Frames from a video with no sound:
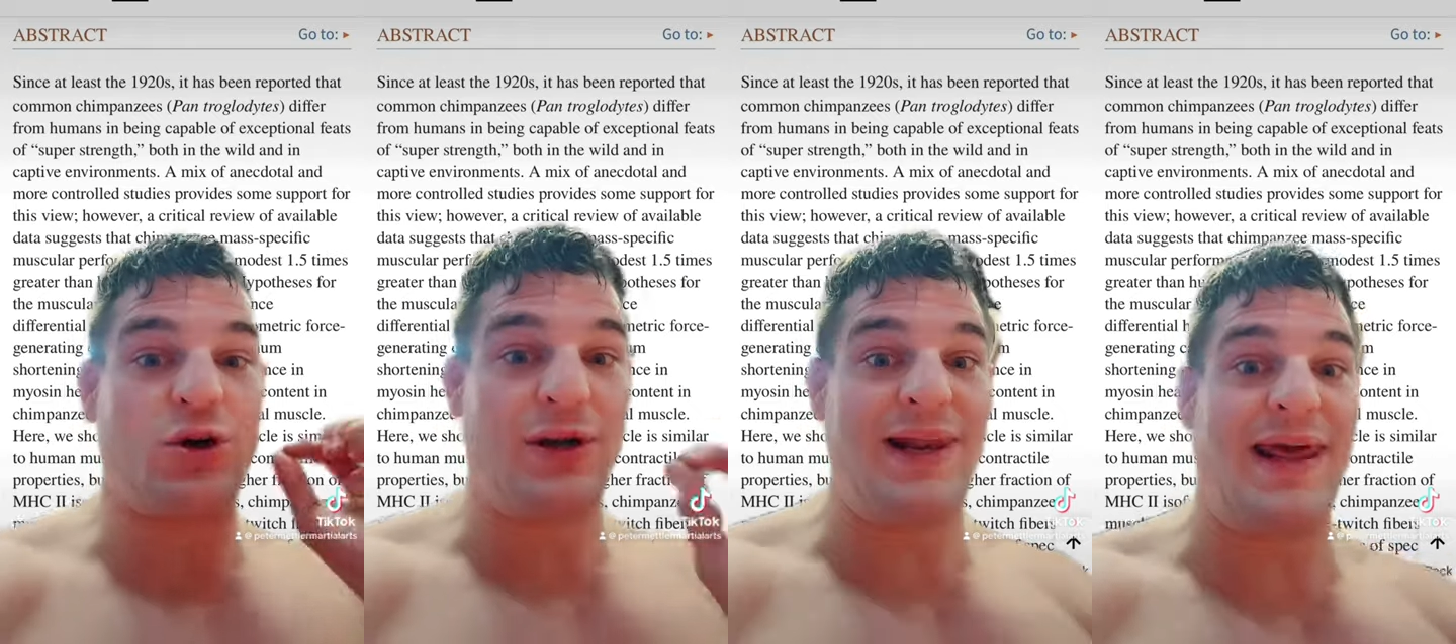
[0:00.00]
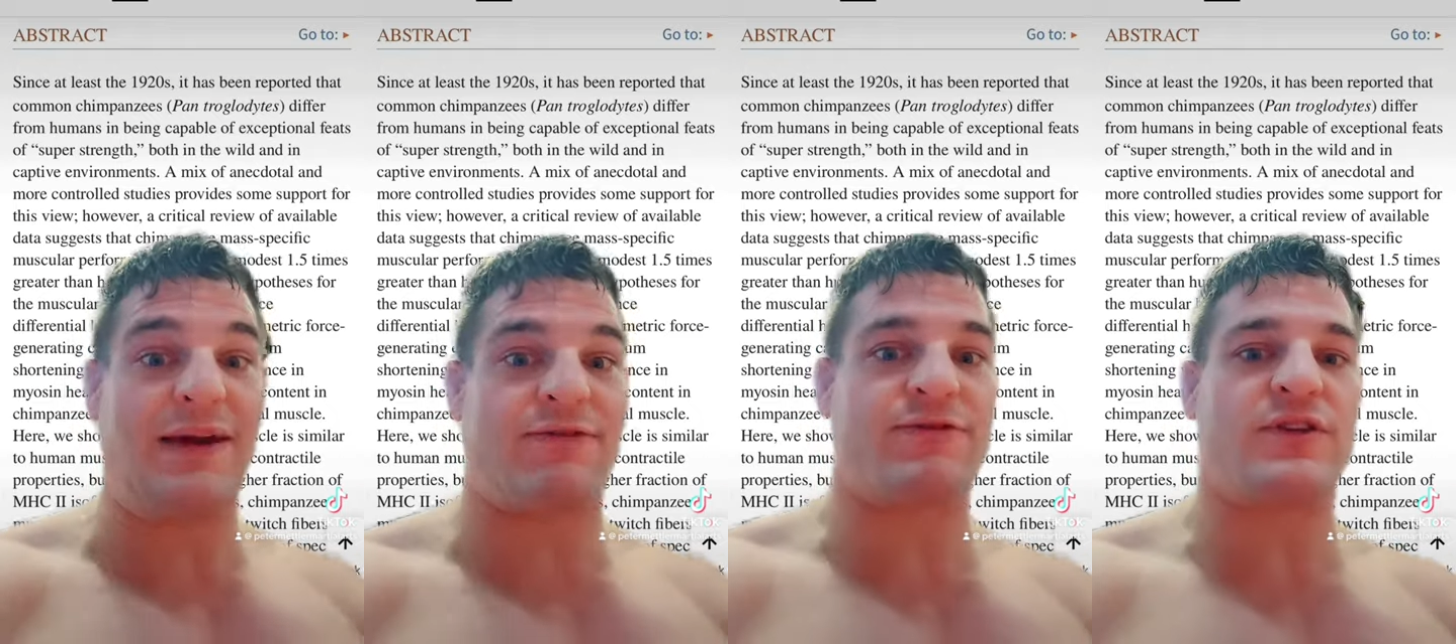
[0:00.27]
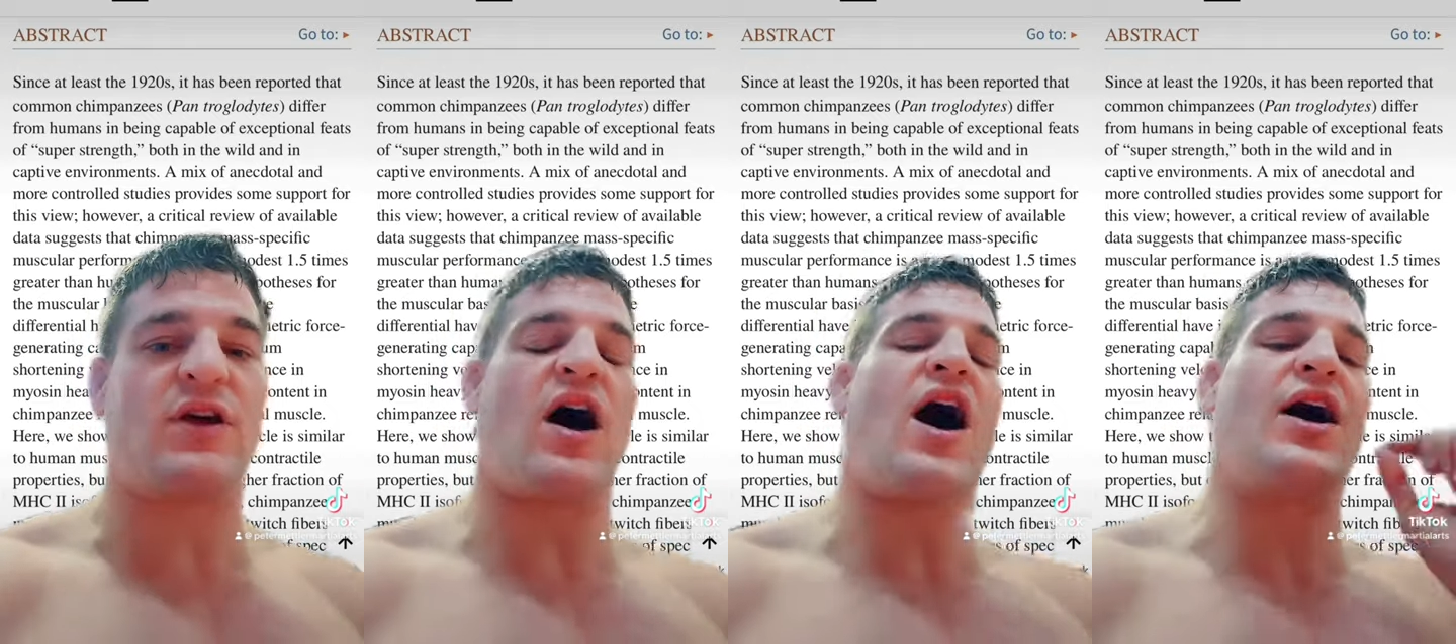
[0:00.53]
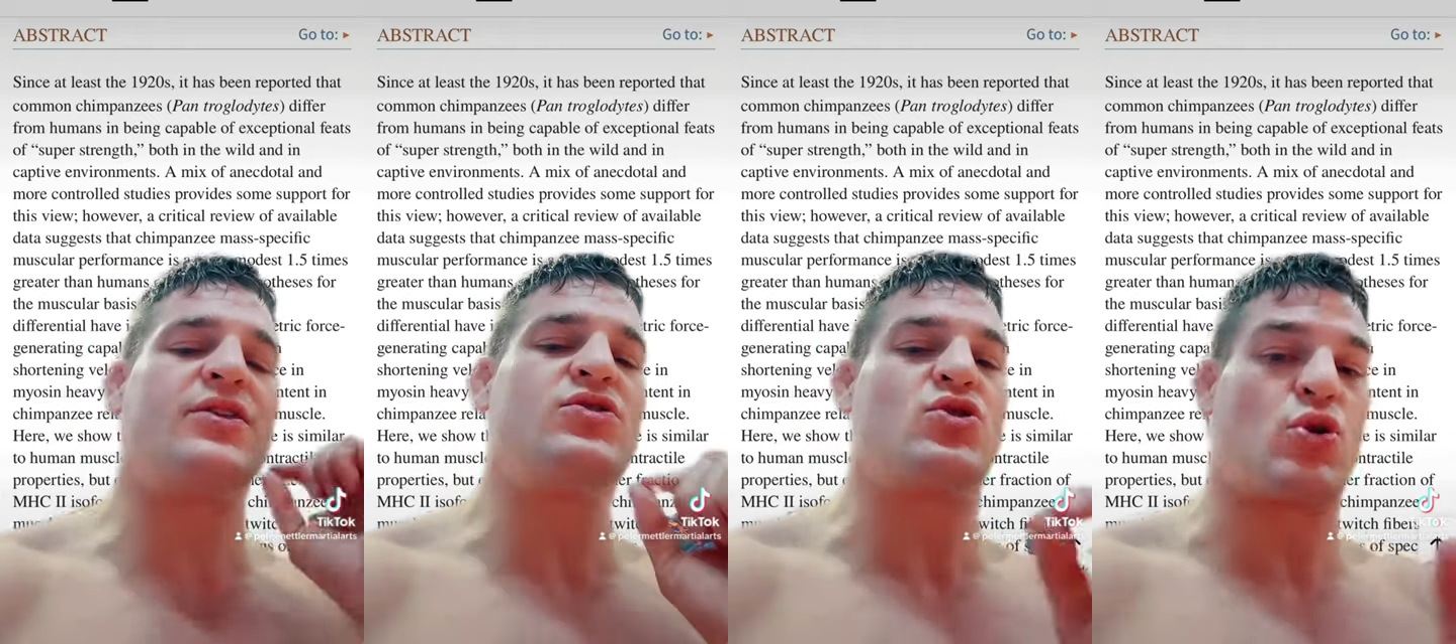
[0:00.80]
lift
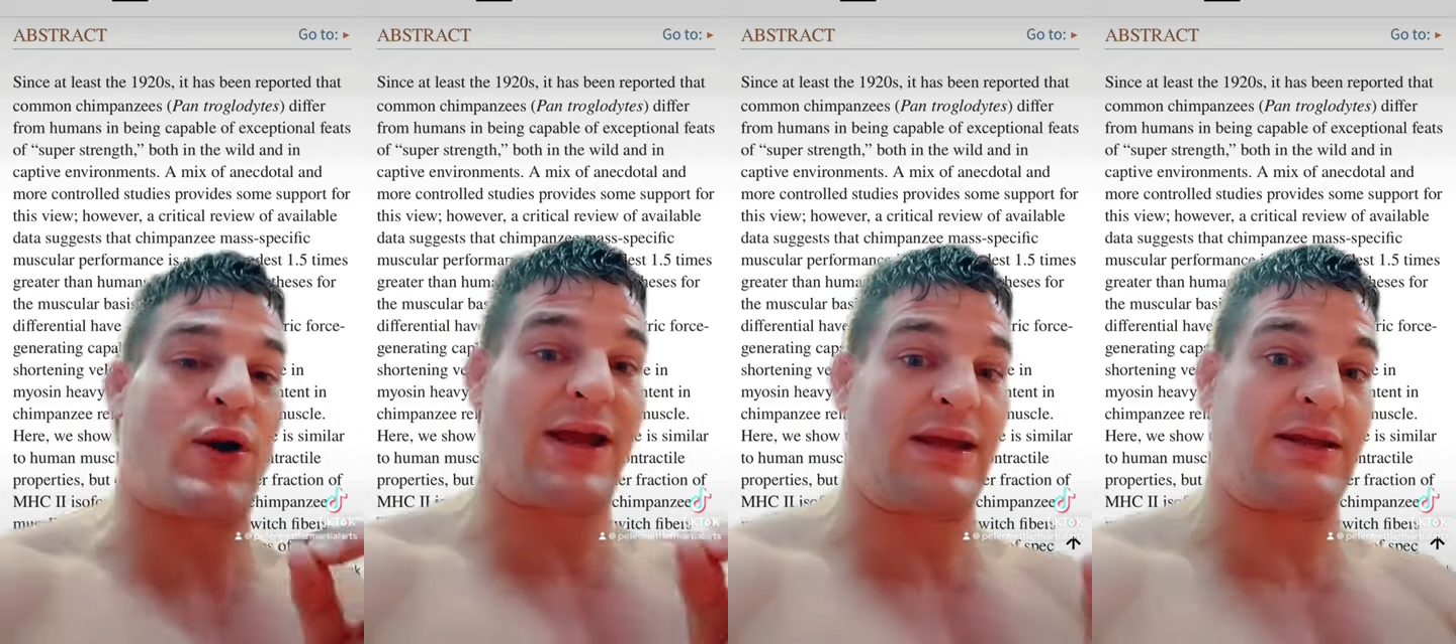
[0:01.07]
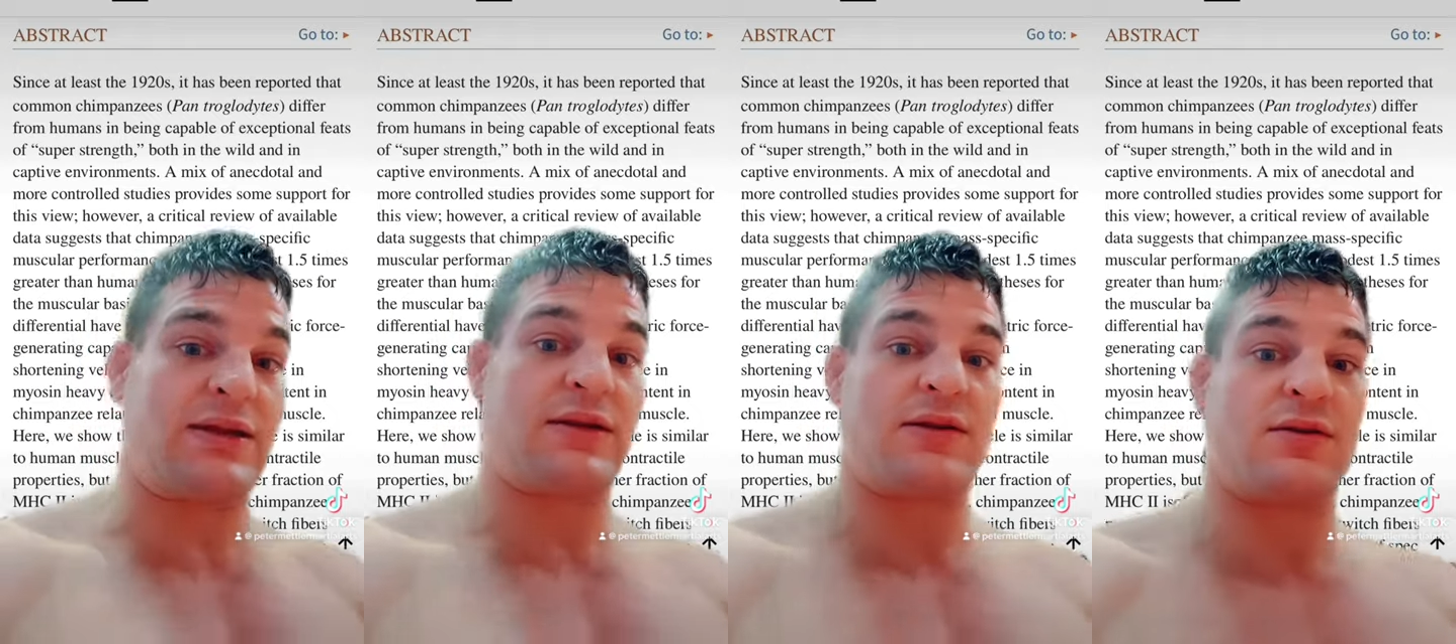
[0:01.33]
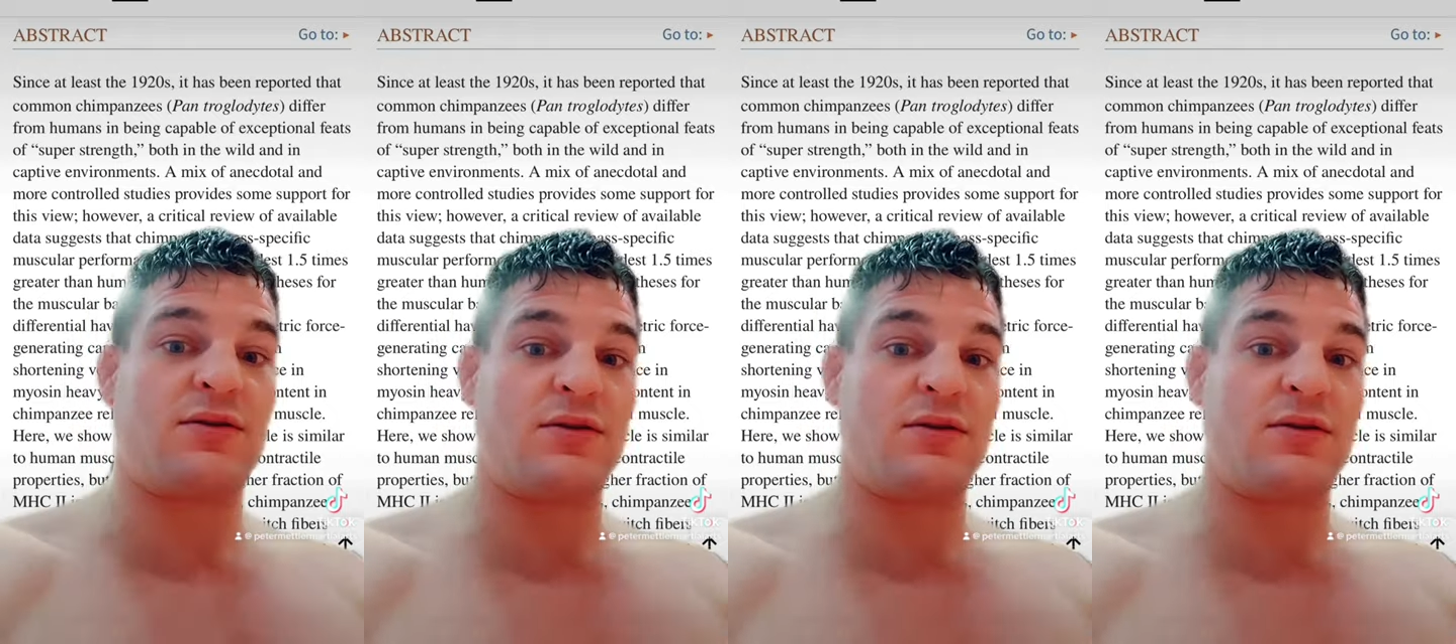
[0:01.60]
untrained,